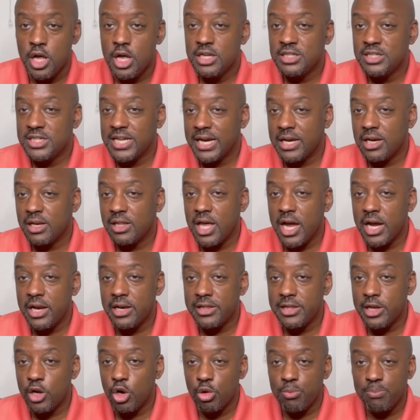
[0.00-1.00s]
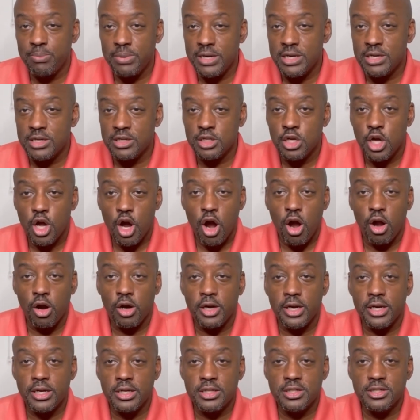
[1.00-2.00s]
Second-line therapies are
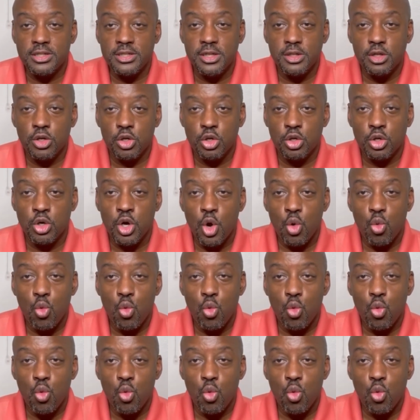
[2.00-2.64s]
considered